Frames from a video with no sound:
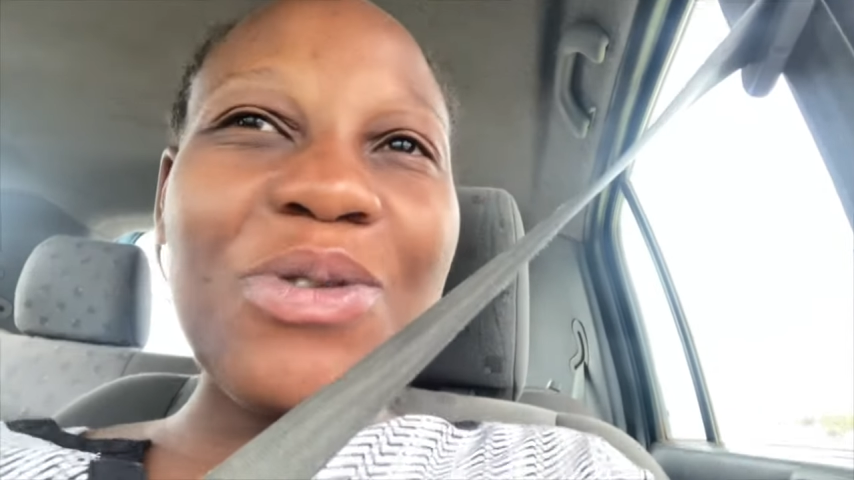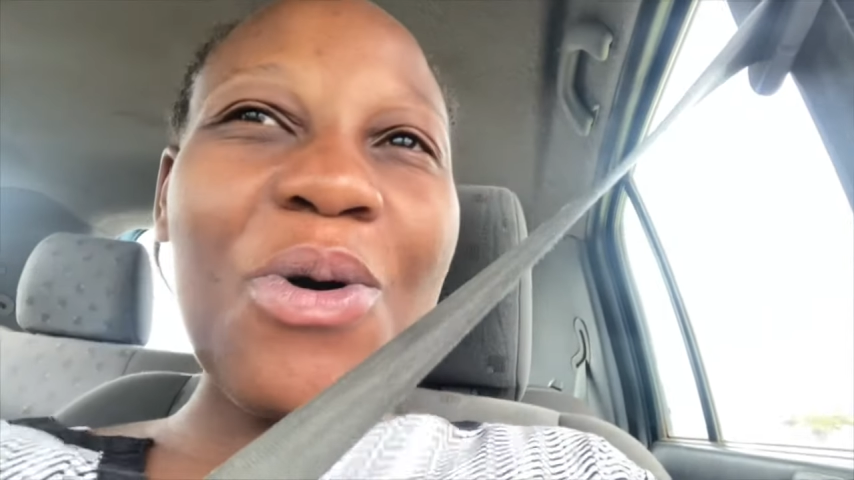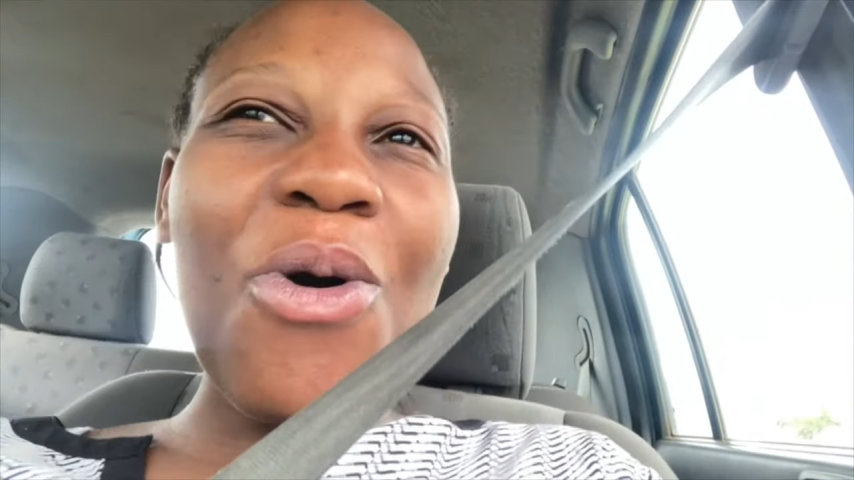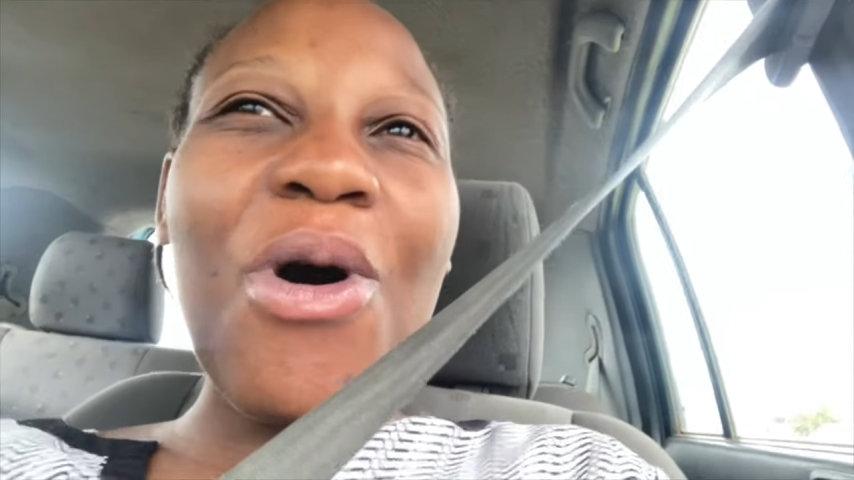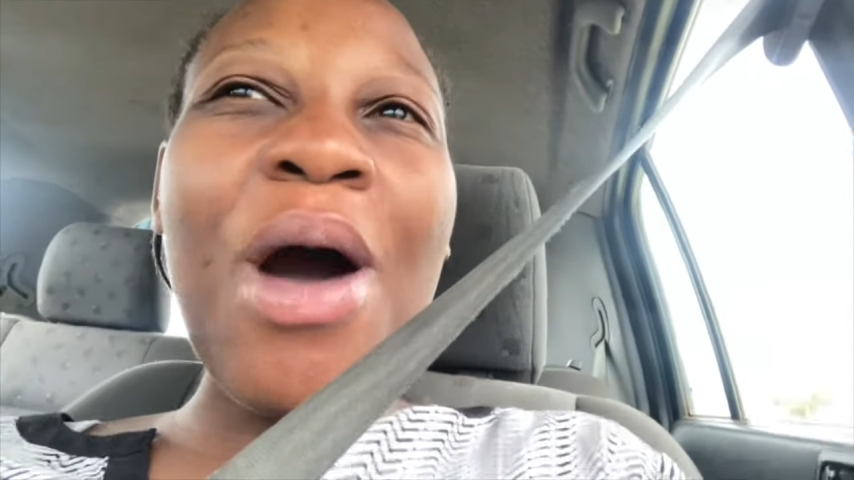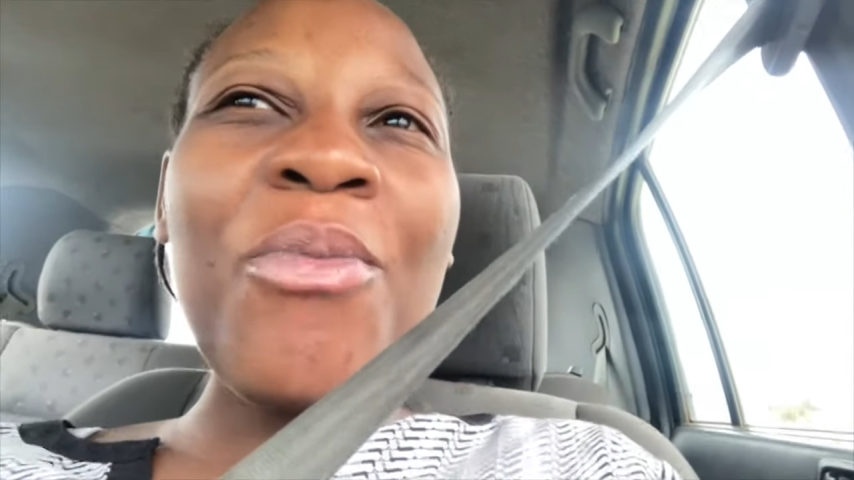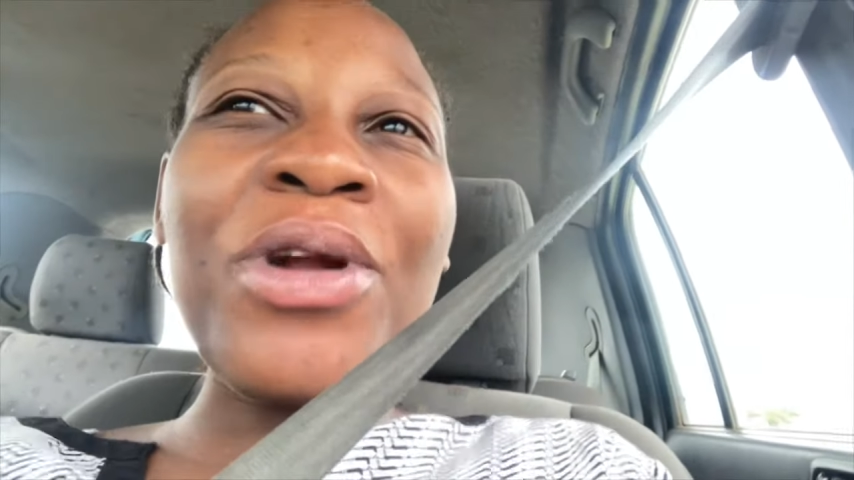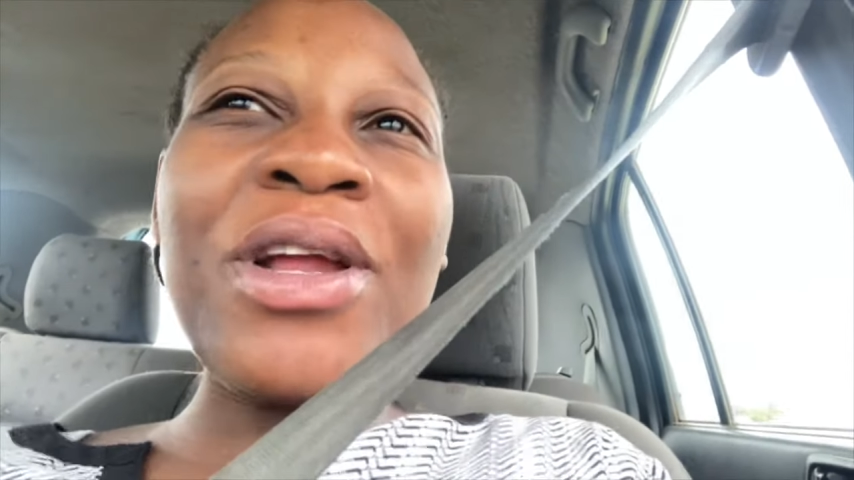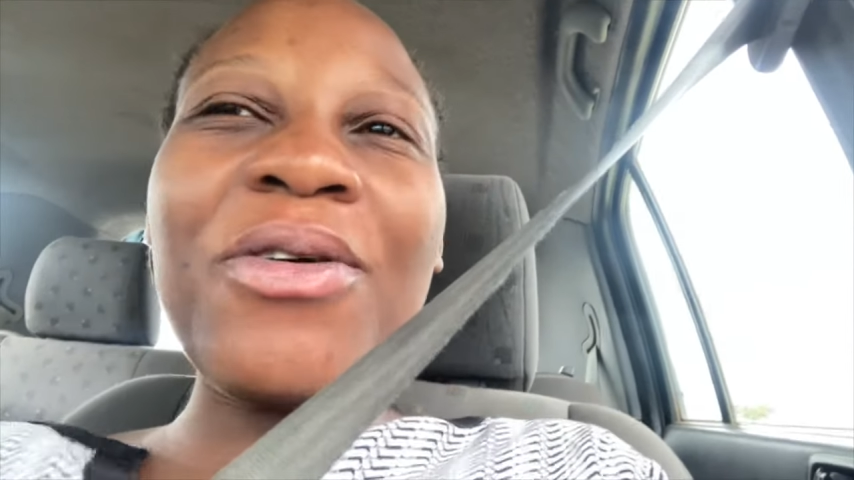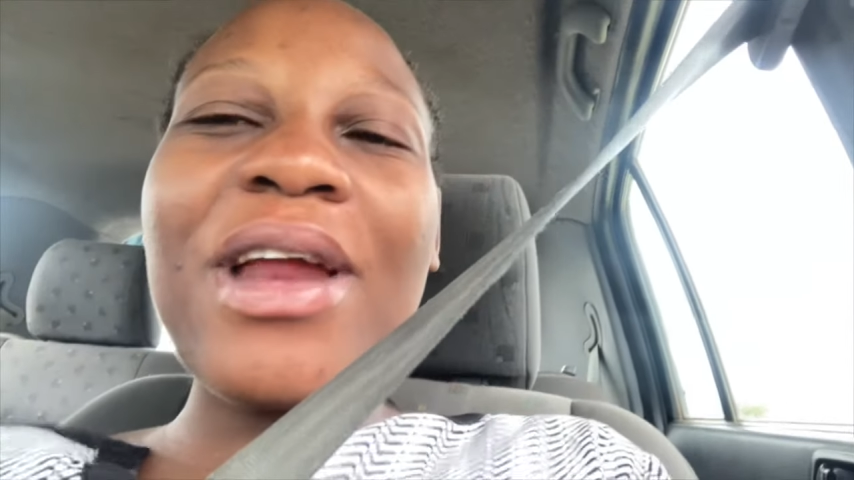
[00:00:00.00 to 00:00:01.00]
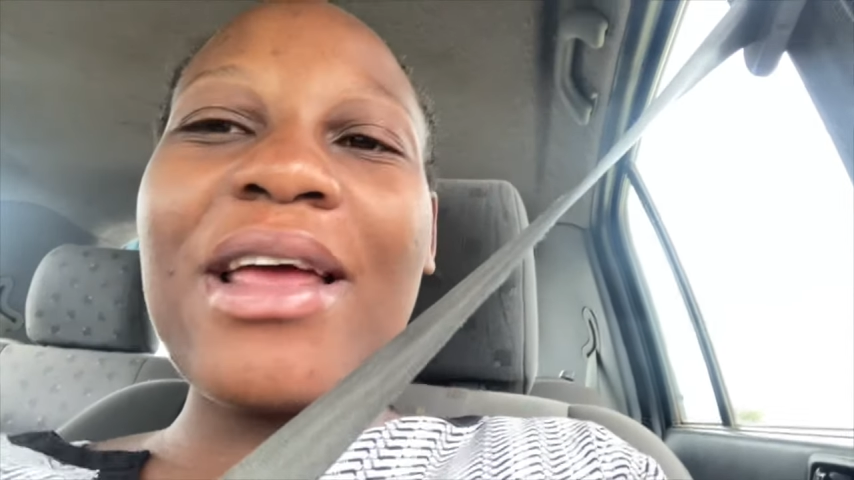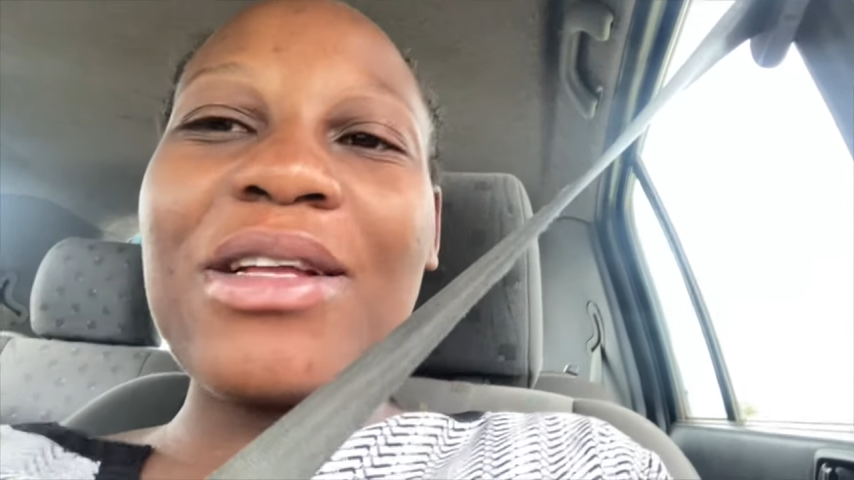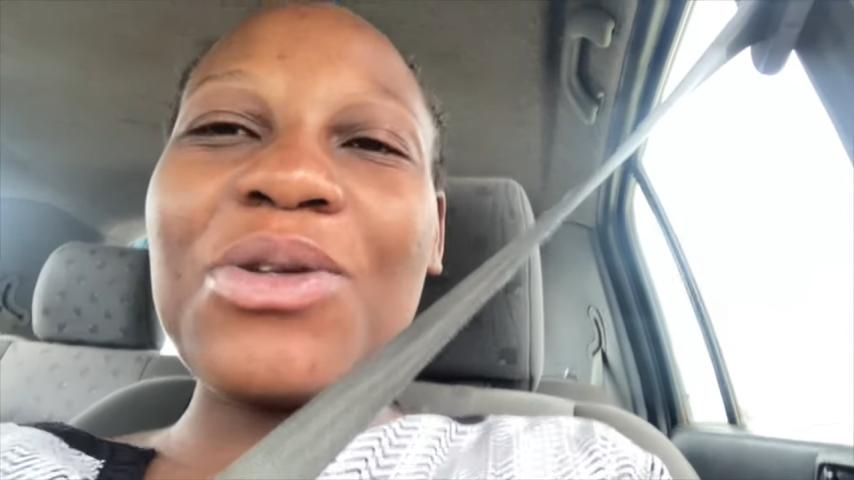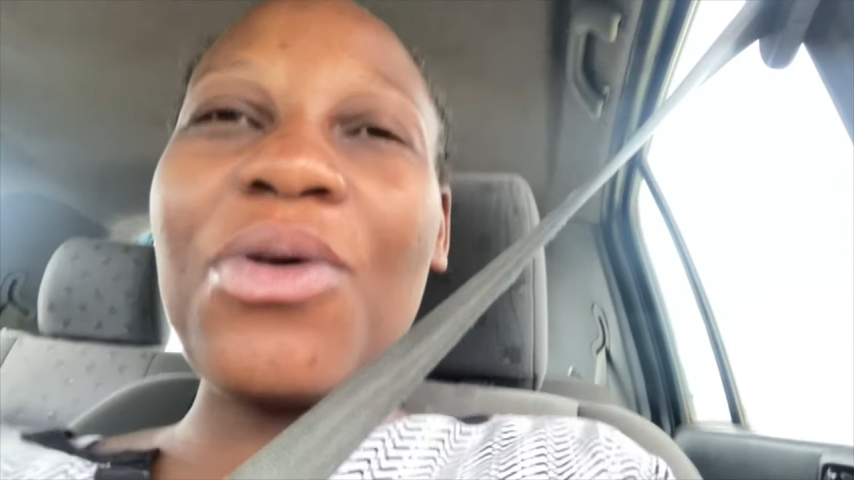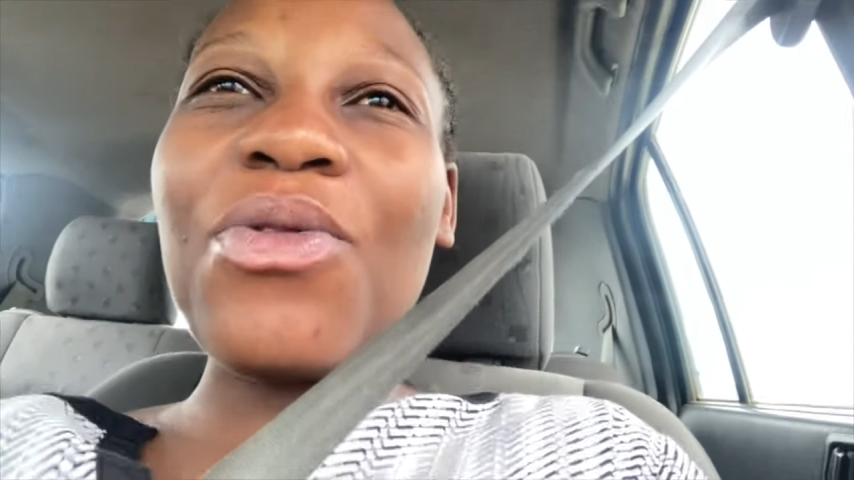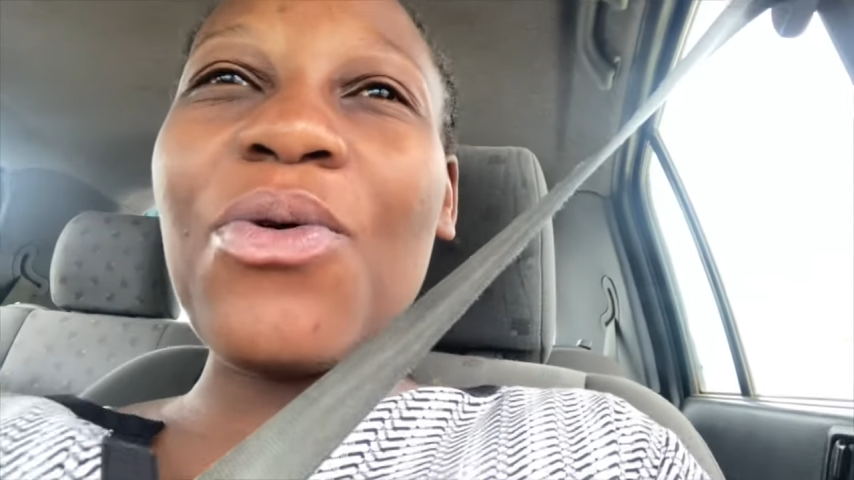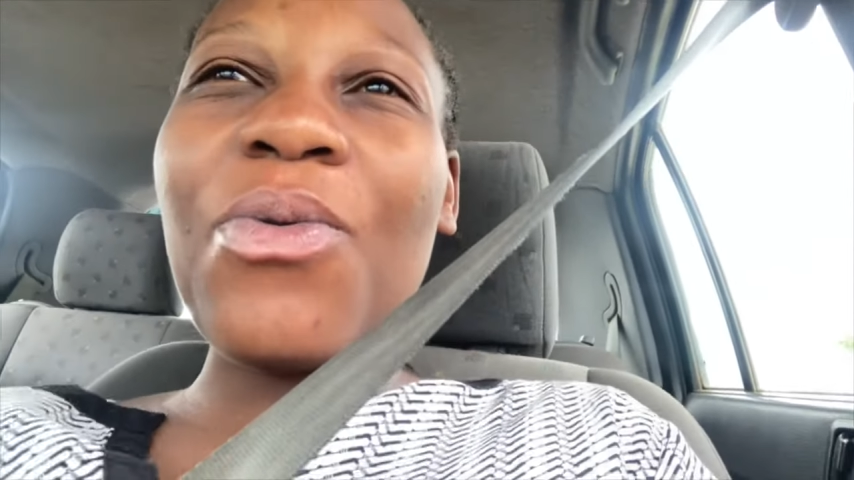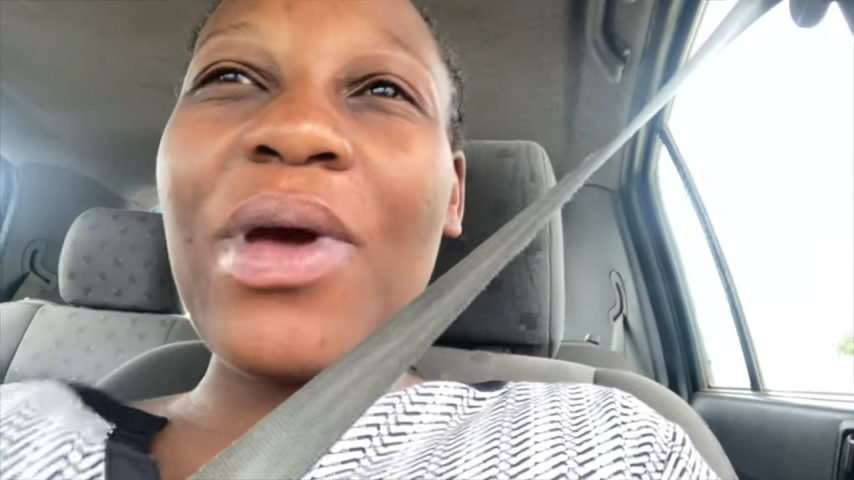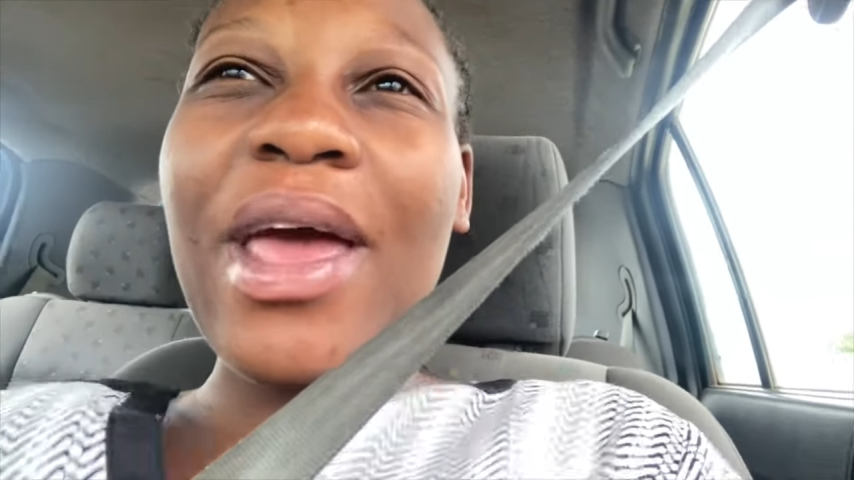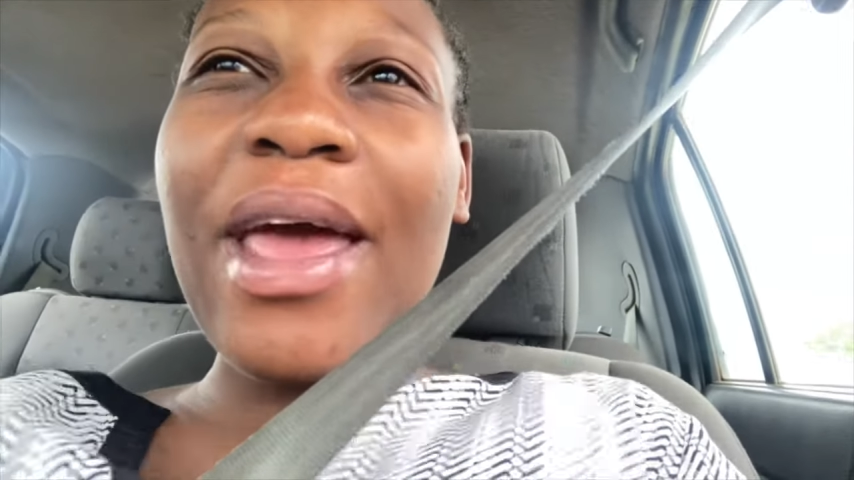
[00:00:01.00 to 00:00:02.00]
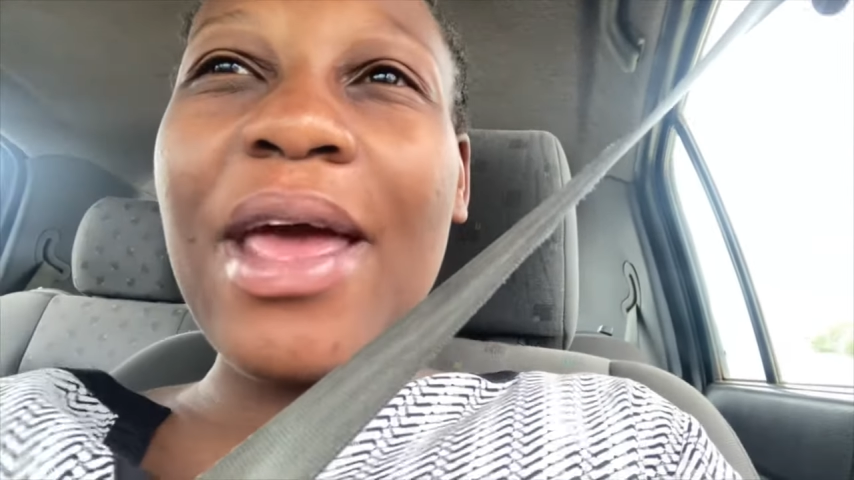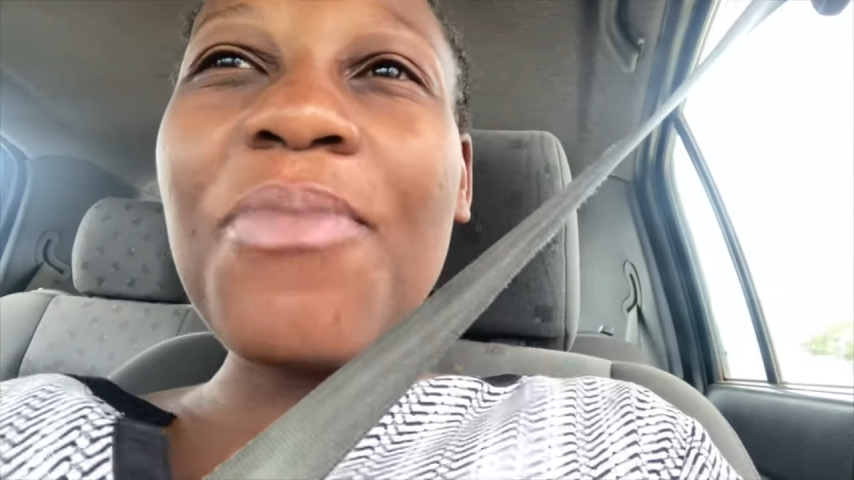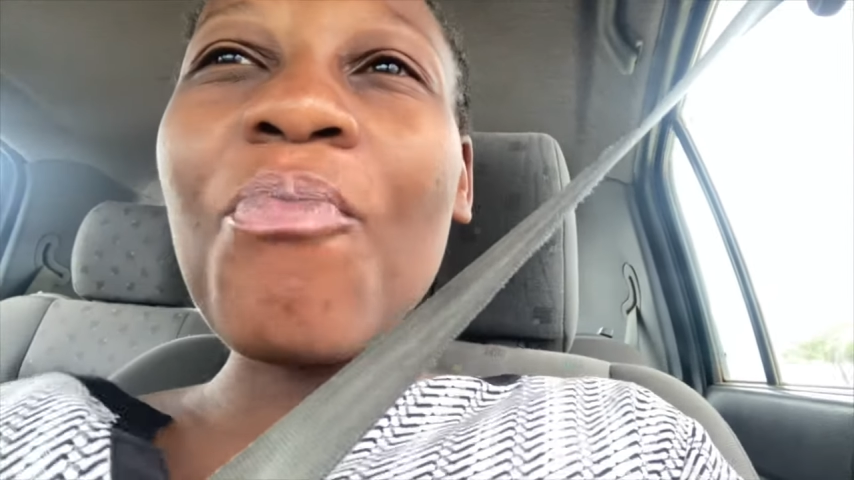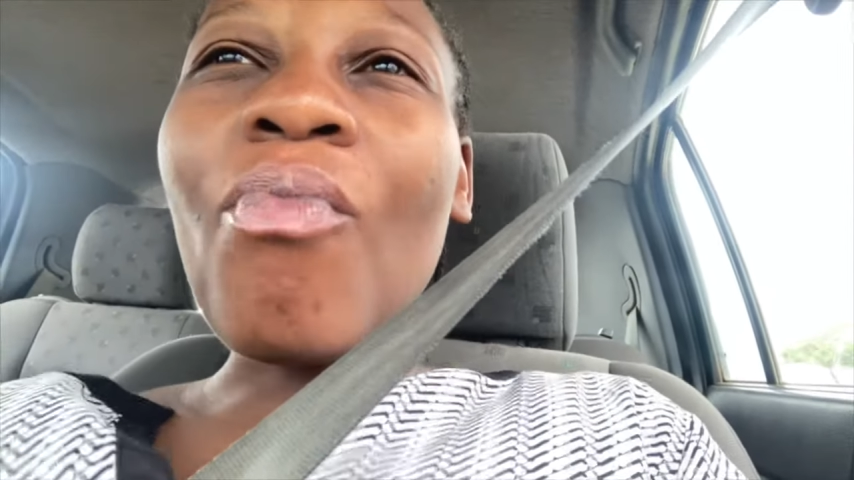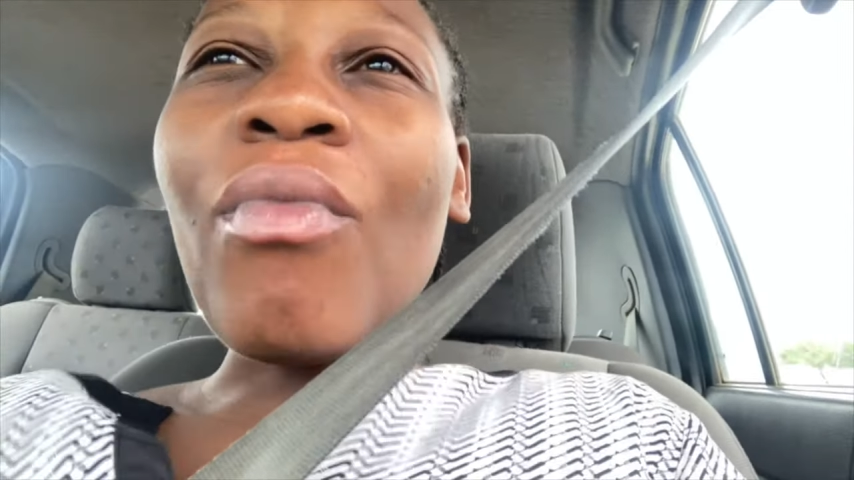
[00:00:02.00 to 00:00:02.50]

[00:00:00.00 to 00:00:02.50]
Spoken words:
so I'm only gonna eat on the way.